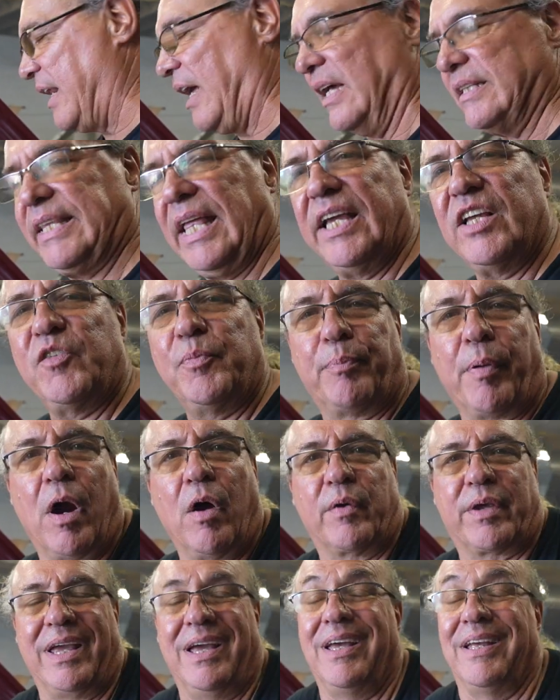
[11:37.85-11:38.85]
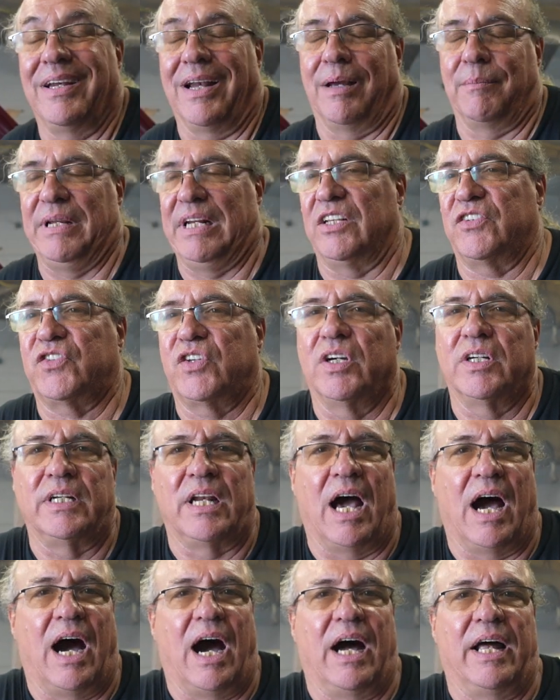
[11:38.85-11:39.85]
I think it's broken. I mean, it's good and
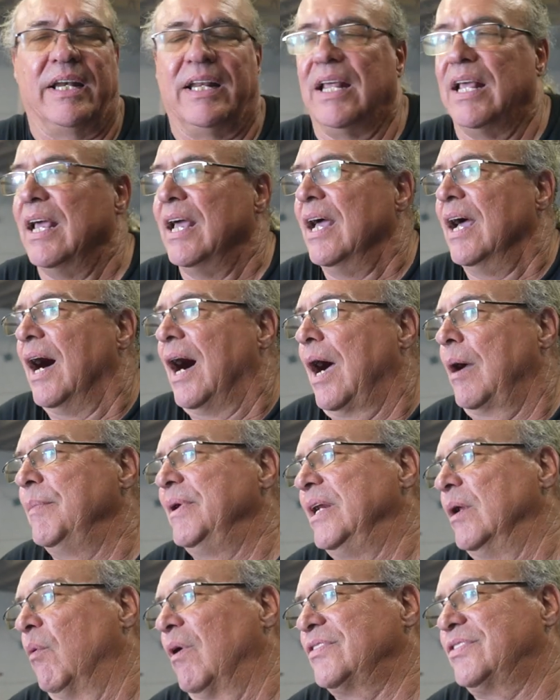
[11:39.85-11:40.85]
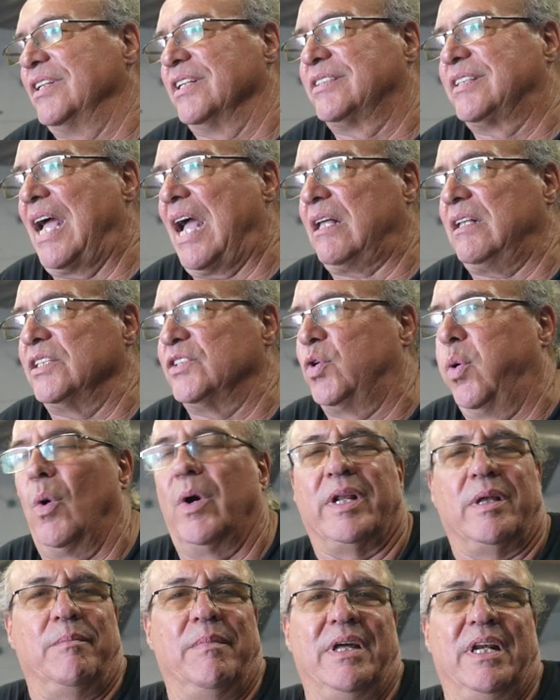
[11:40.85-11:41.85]
hot. I mean, it wasn't exactly
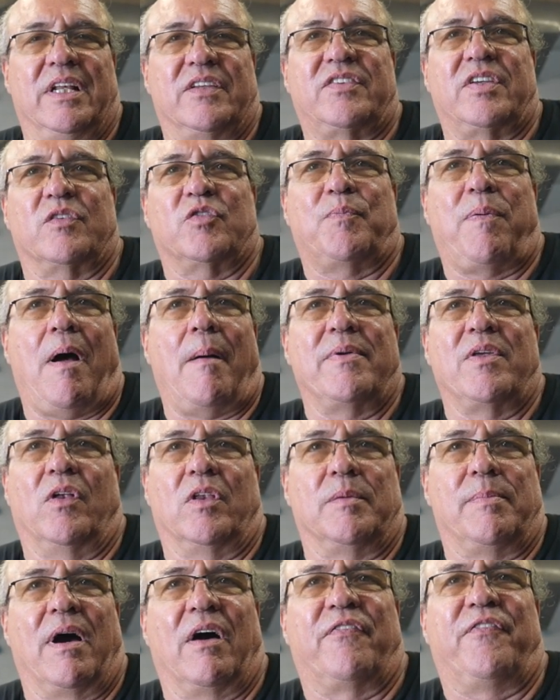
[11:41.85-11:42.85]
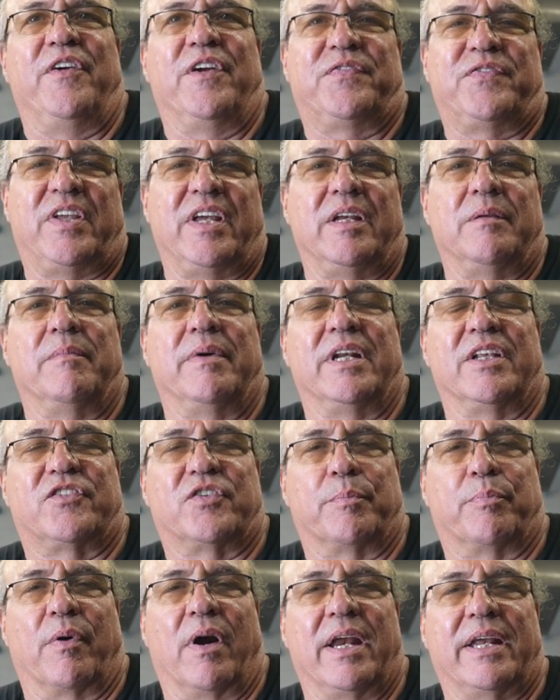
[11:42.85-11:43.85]
20 minutes. It was probably only about 15 minutes
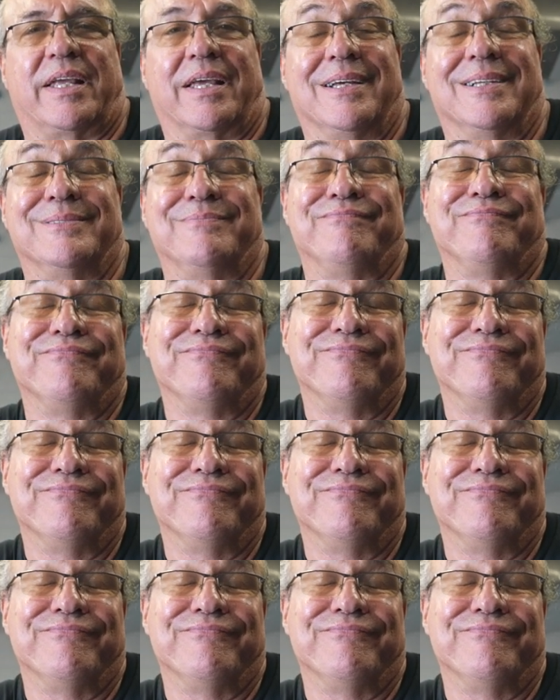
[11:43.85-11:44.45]
of break-in.